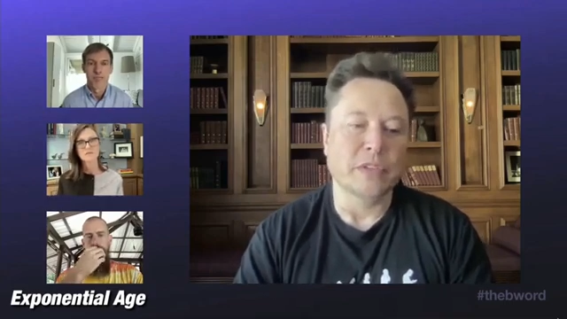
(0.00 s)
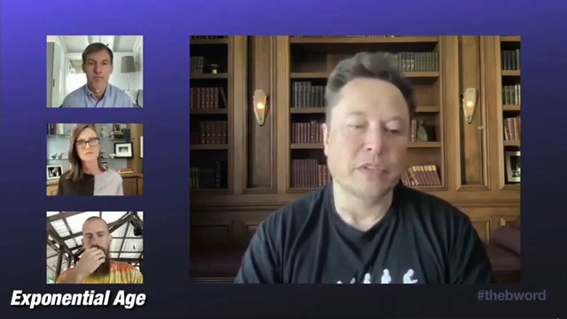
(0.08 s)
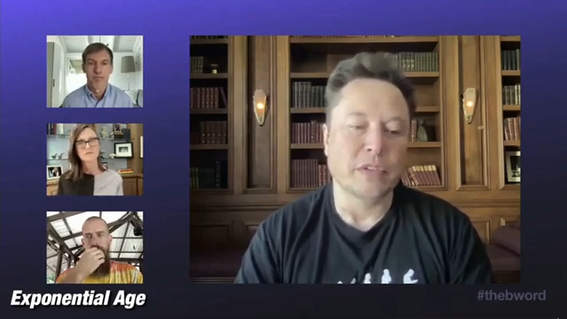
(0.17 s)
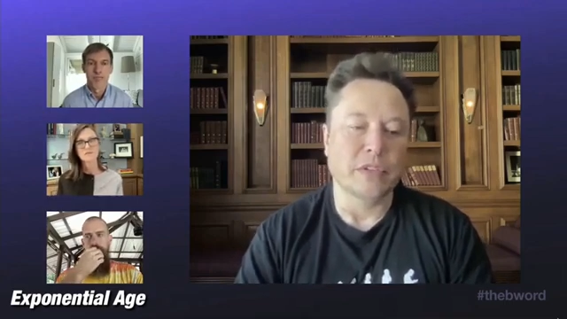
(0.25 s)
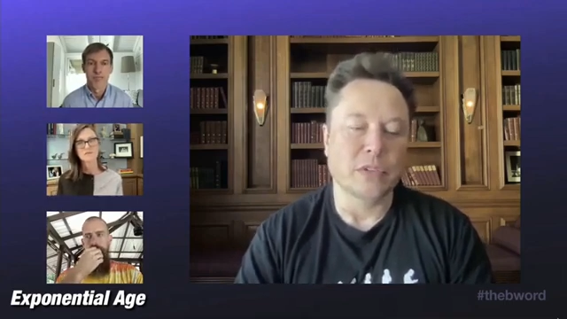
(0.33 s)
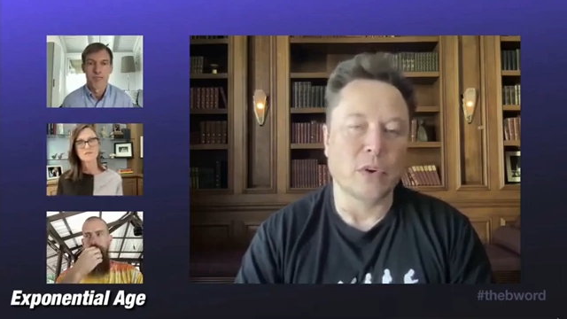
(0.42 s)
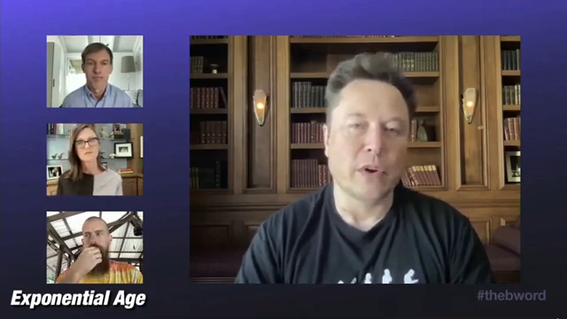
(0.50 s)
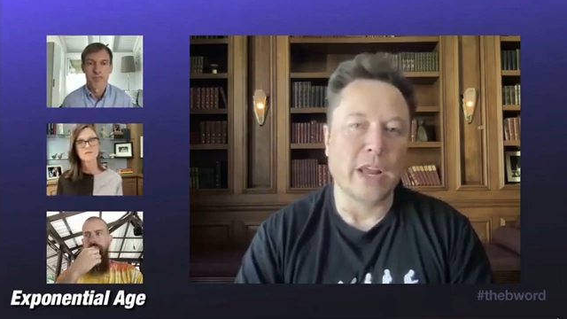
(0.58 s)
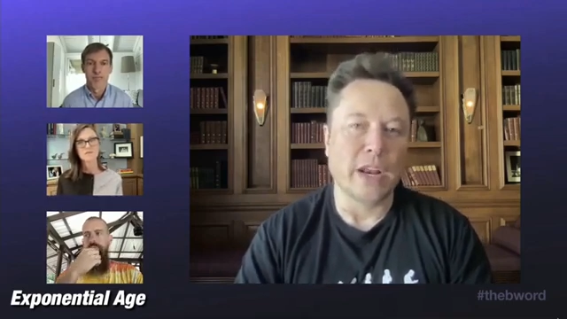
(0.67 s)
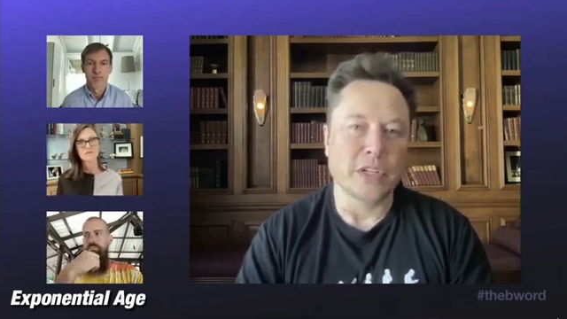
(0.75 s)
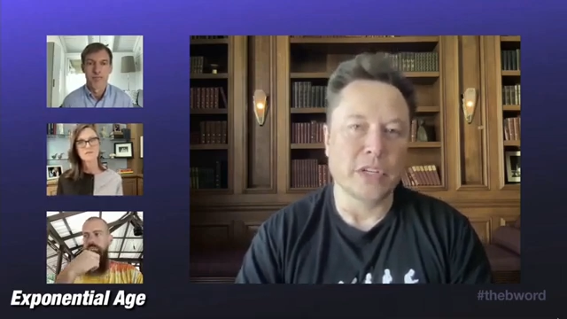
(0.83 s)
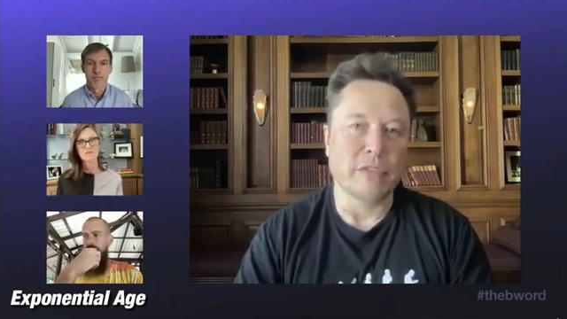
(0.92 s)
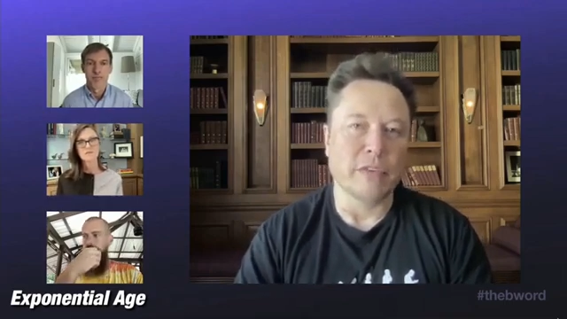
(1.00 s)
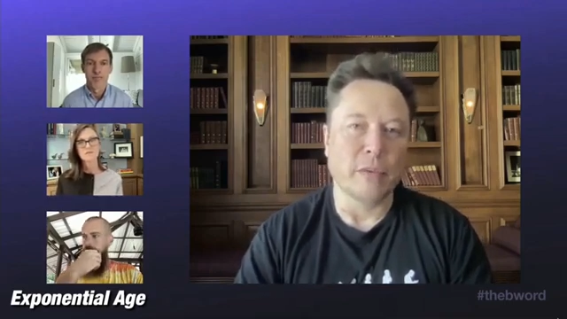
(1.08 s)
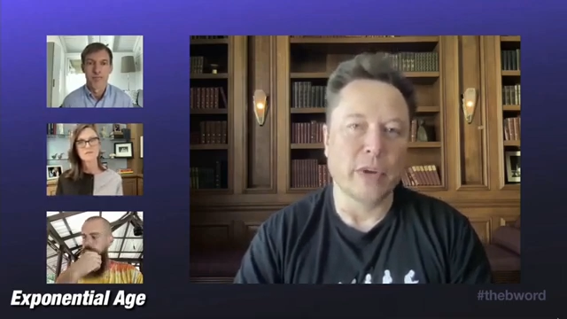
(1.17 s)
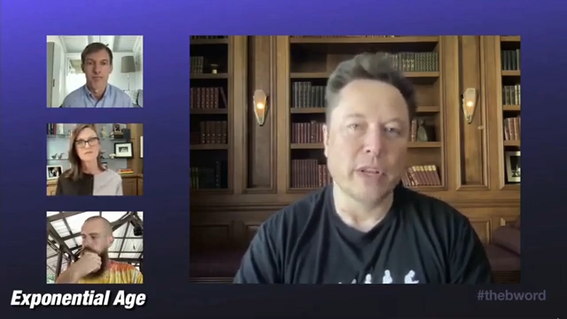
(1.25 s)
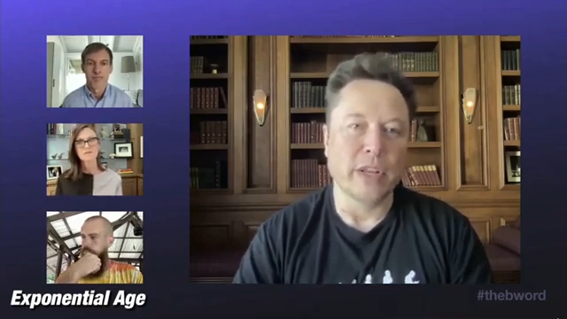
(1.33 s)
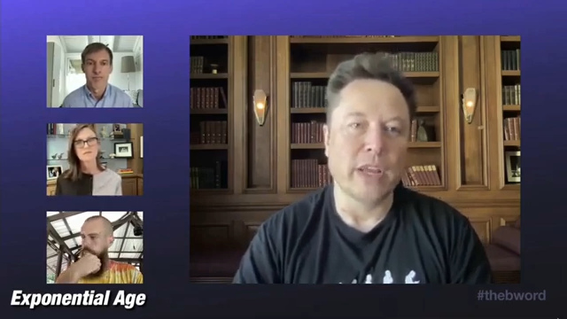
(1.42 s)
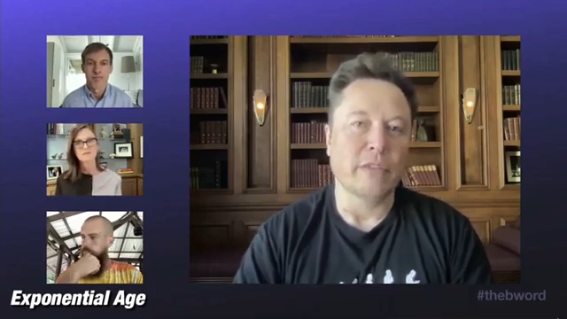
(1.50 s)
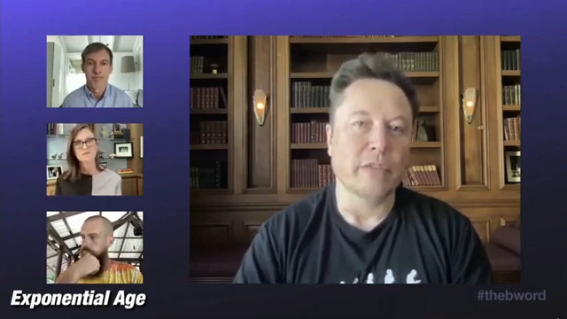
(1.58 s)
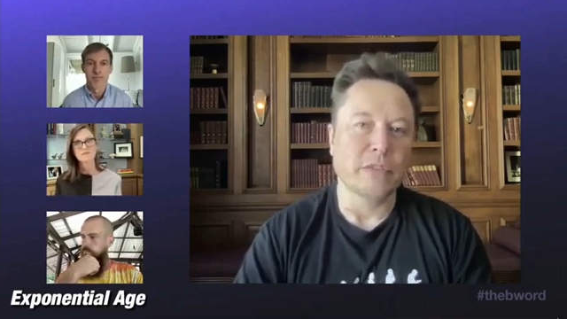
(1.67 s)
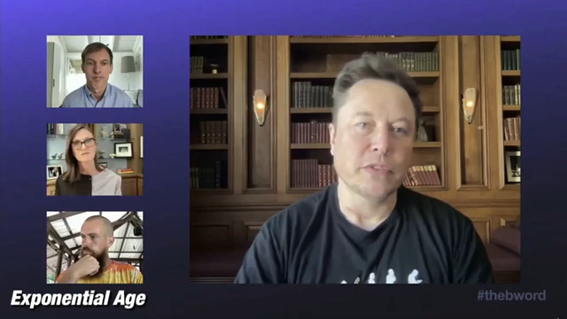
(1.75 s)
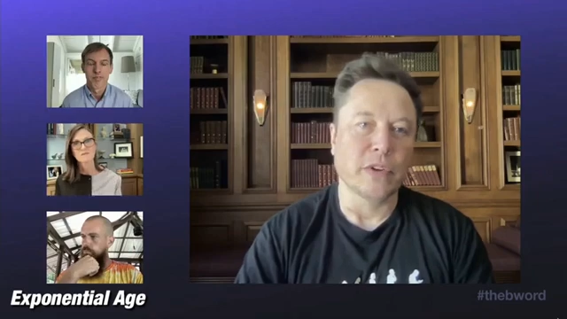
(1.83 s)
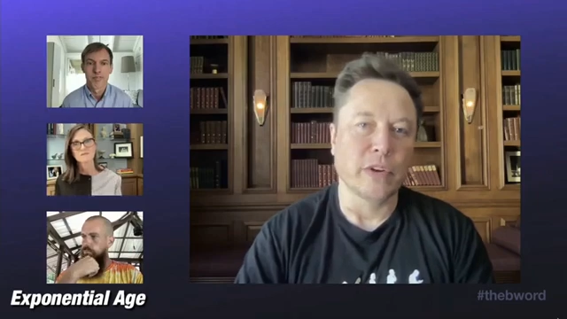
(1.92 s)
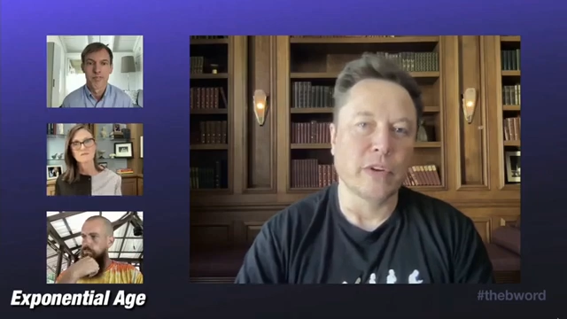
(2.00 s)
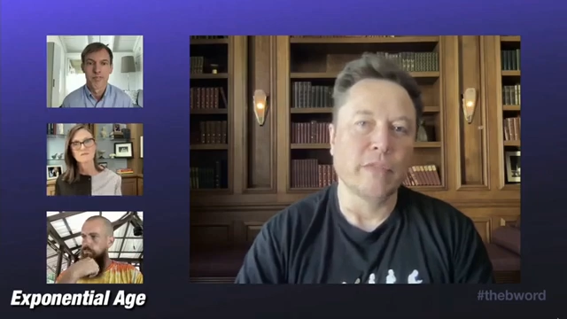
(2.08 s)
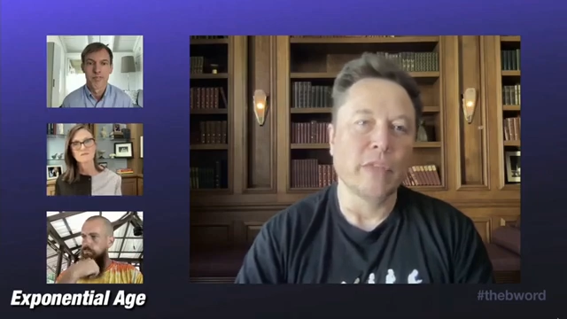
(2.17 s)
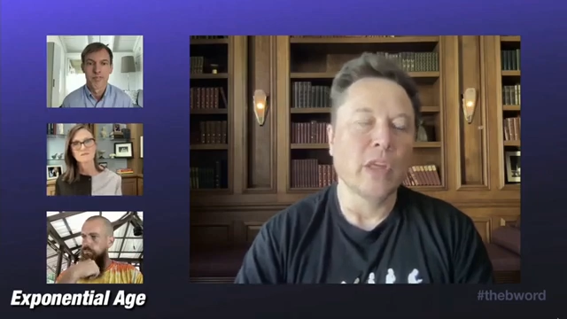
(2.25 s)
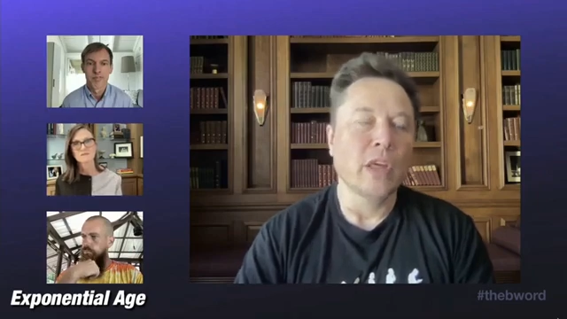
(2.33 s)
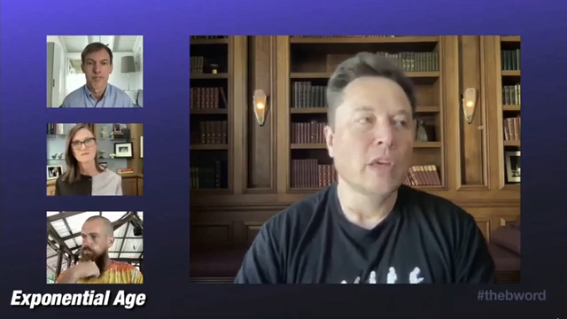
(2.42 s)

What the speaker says: need to store energy from wind and from solar.